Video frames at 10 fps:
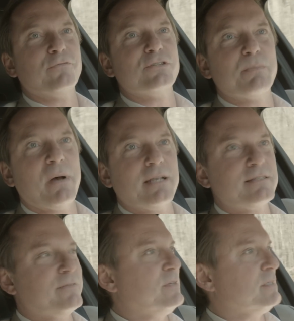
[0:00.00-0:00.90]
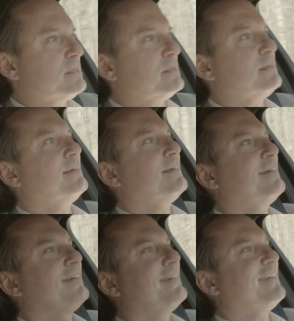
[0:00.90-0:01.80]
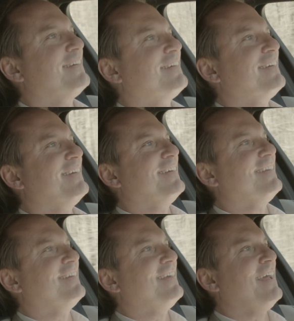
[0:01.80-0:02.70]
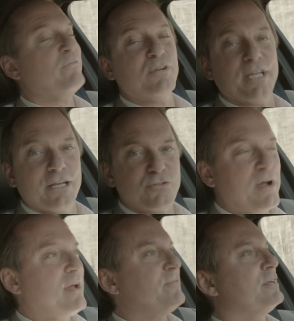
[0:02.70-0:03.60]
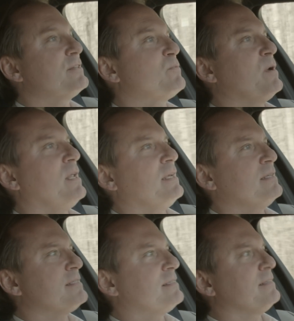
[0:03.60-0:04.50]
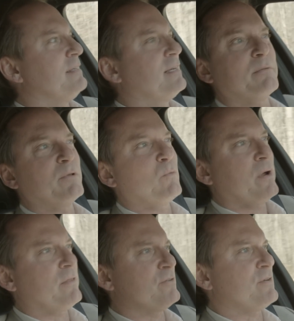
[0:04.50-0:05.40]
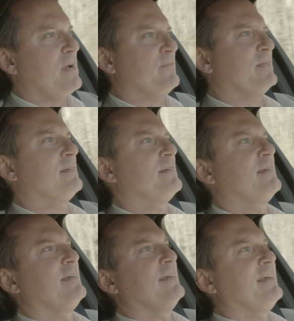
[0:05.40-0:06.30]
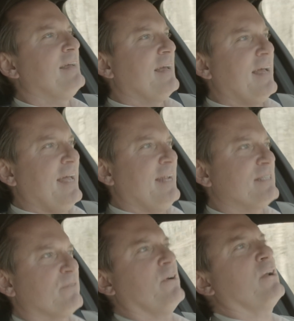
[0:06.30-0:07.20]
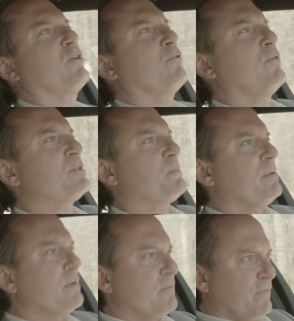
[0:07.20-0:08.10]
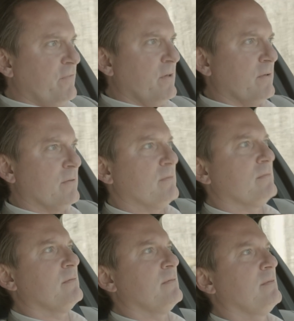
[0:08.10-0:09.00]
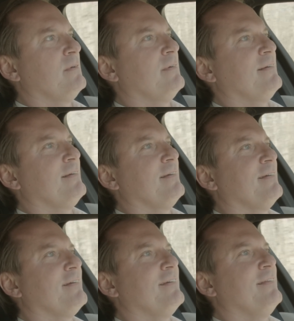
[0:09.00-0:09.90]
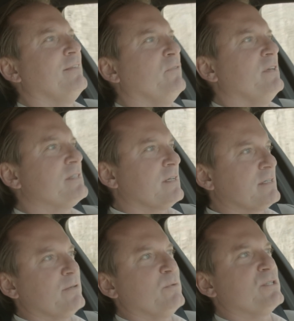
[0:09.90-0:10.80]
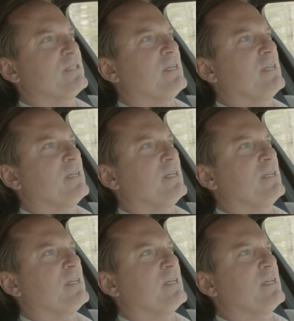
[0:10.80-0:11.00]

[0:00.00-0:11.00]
responsiveness in everyday driving as well as inclement weather driving. And it's a very crisp feel in the V60, which is